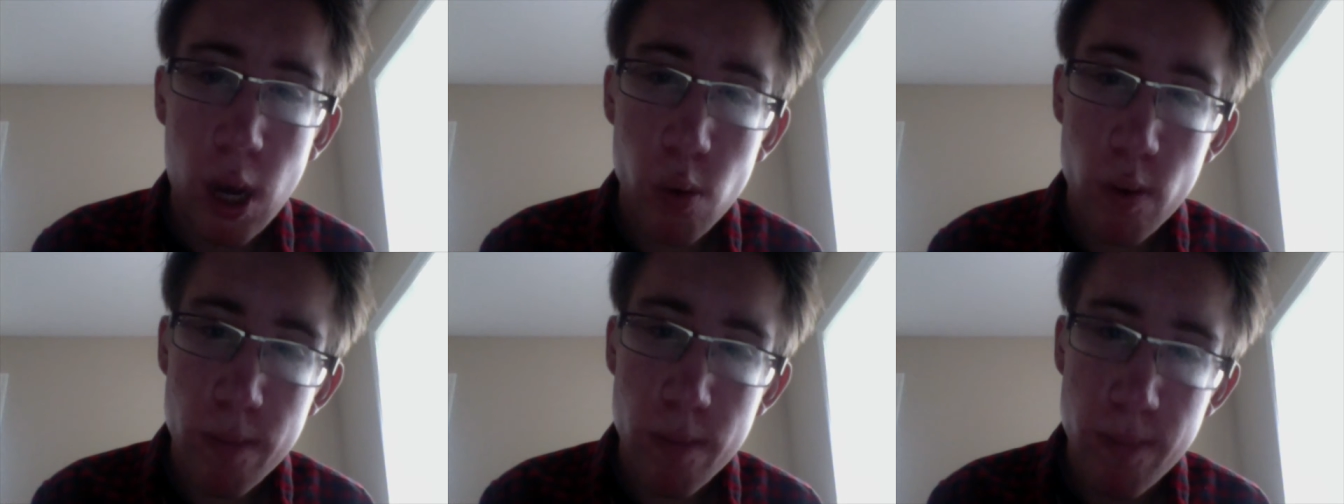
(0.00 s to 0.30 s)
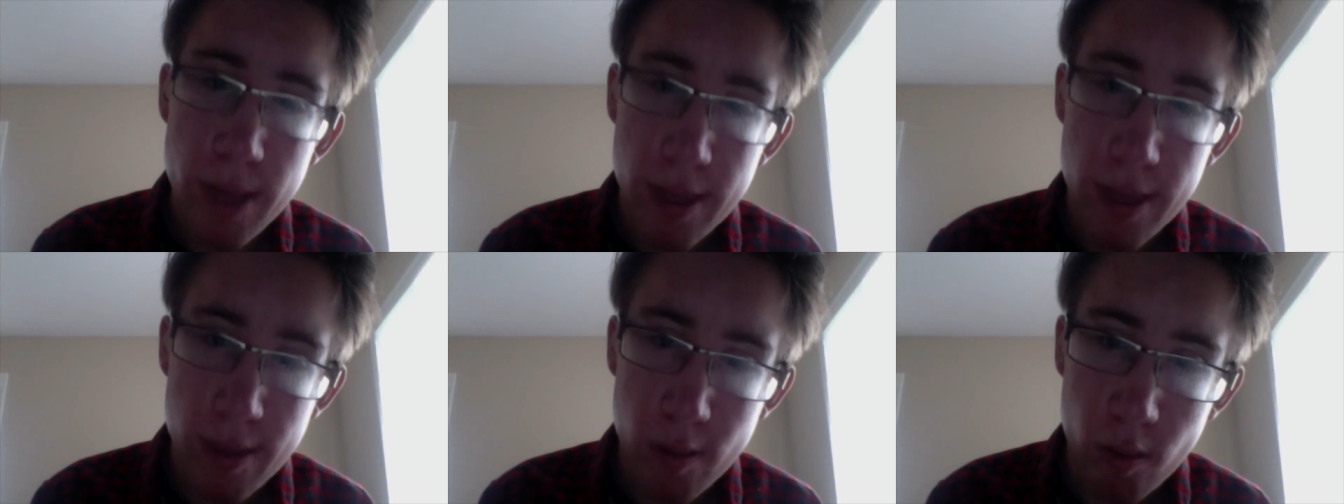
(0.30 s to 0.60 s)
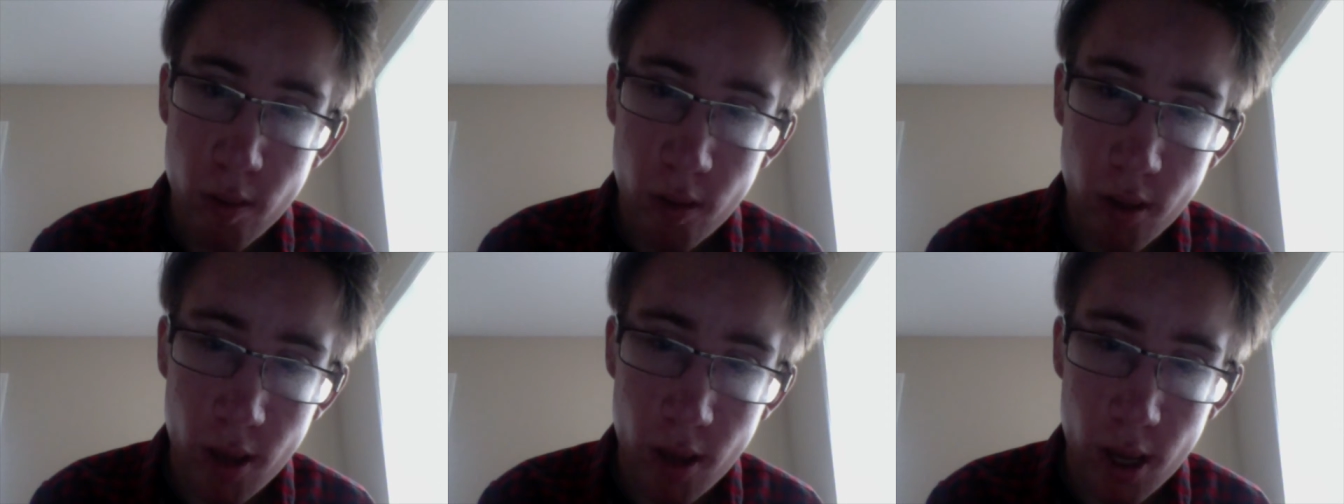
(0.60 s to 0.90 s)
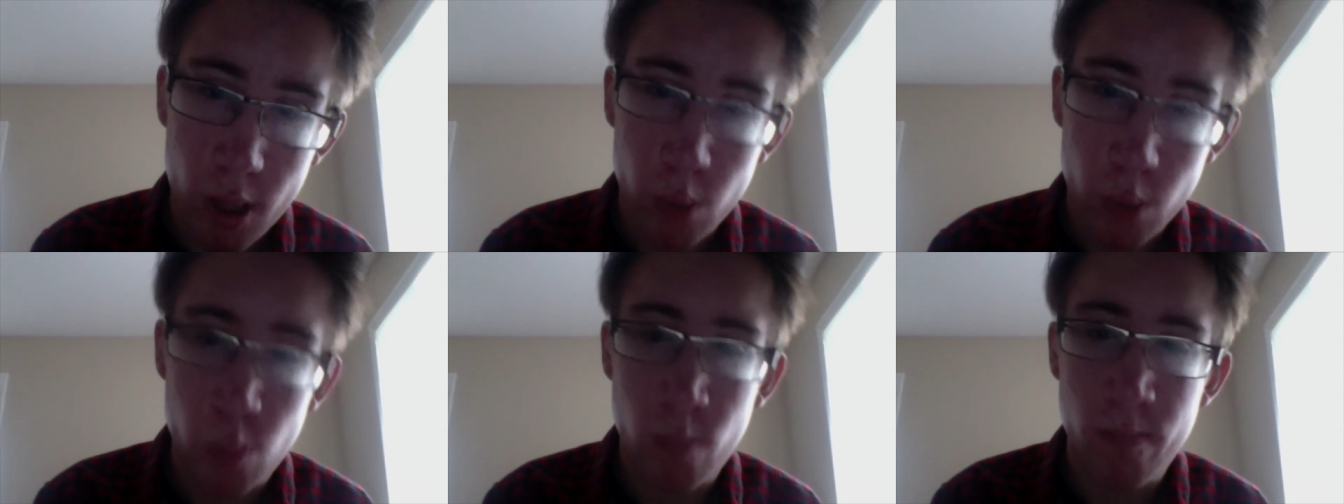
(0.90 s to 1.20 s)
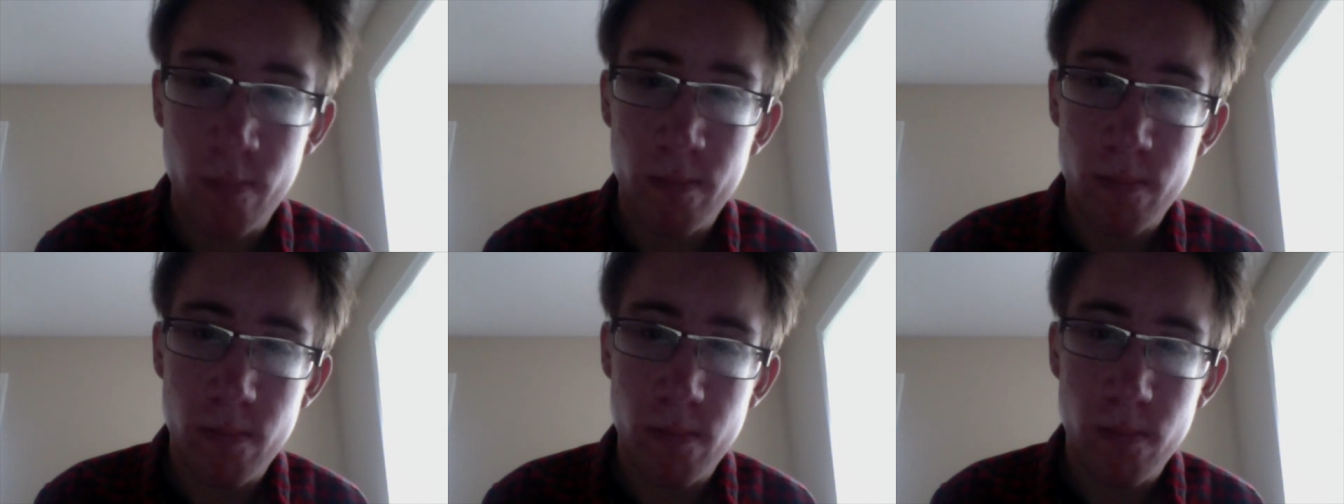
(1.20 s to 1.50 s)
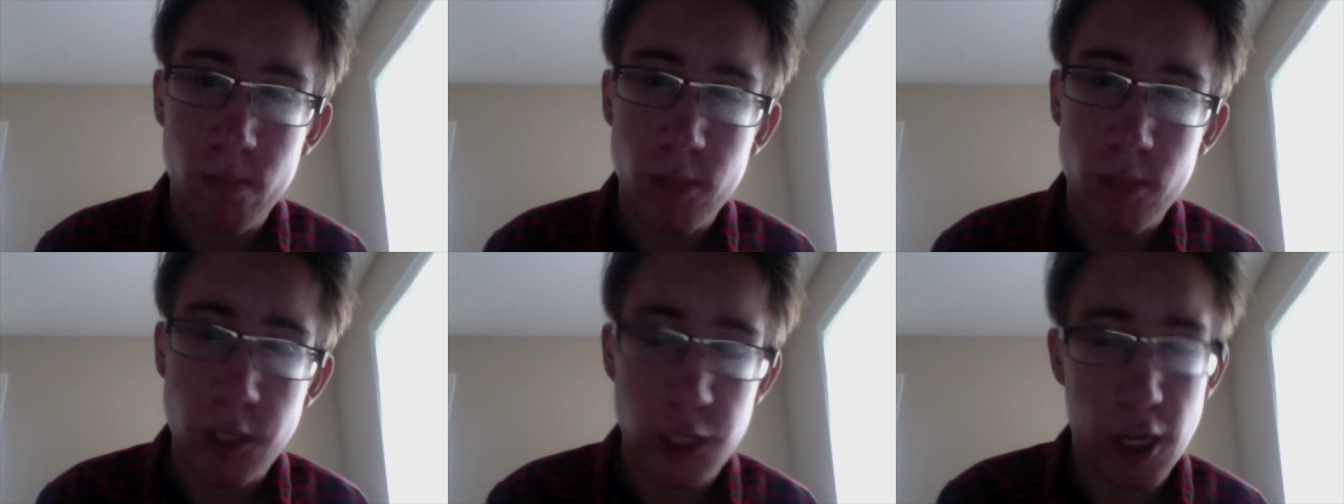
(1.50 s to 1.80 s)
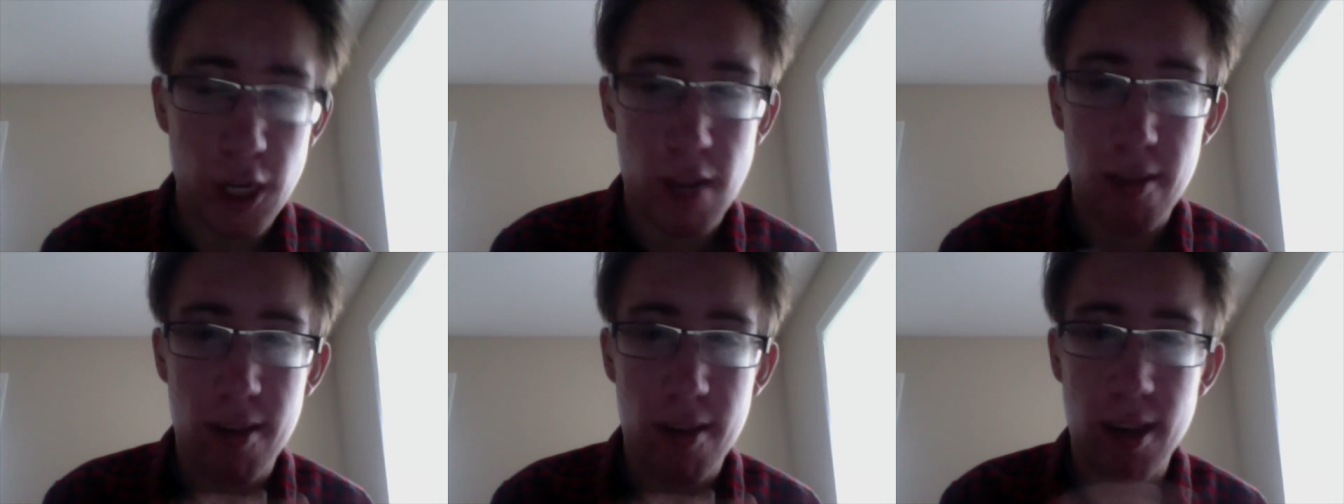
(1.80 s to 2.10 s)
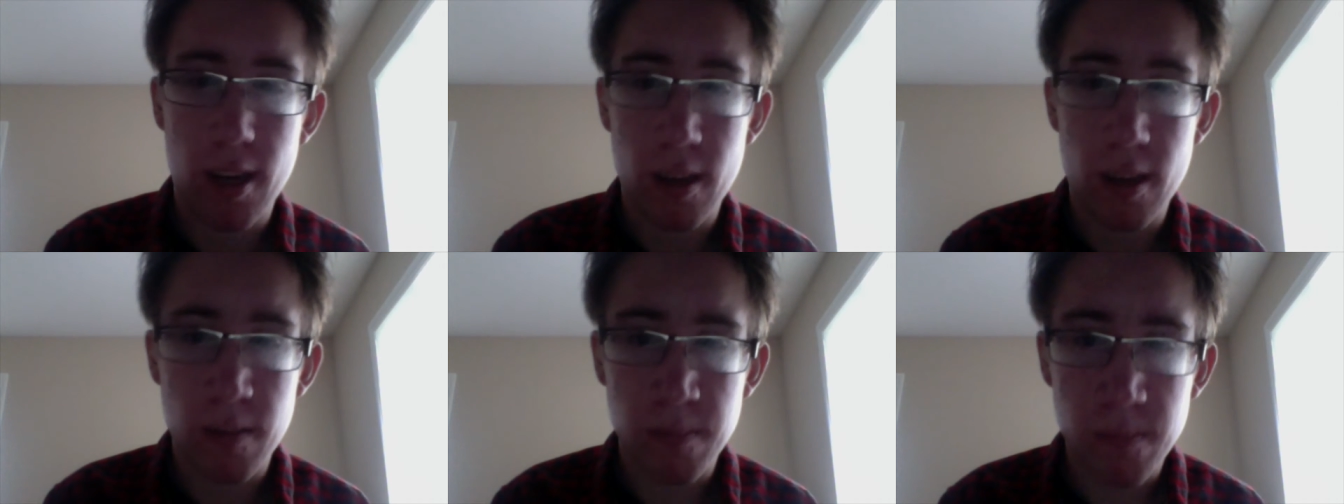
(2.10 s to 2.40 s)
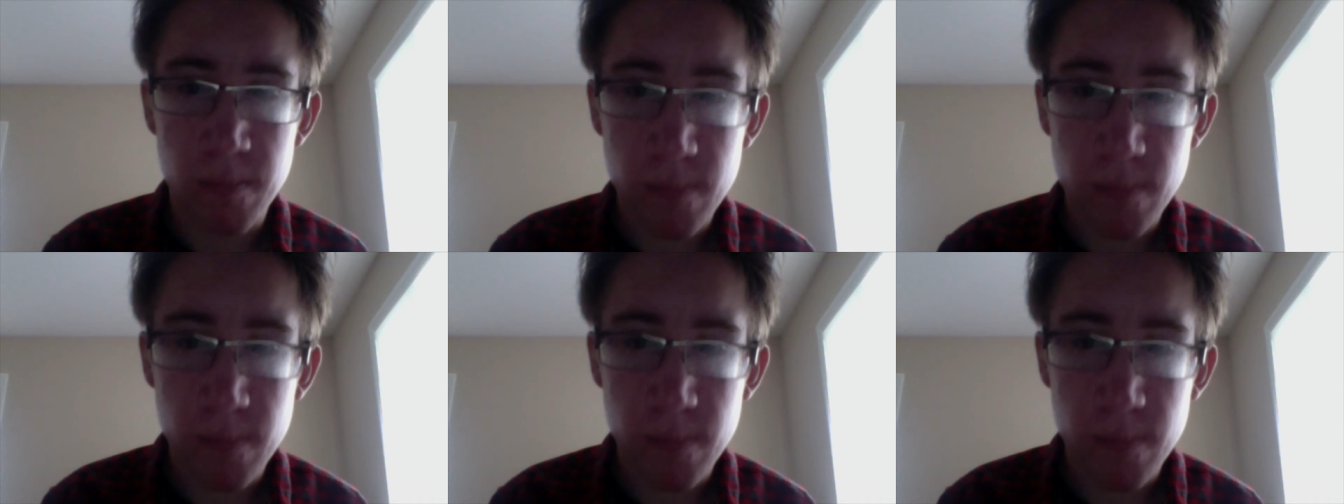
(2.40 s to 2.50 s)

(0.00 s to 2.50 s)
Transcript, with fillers: we miss you so. Just kidding.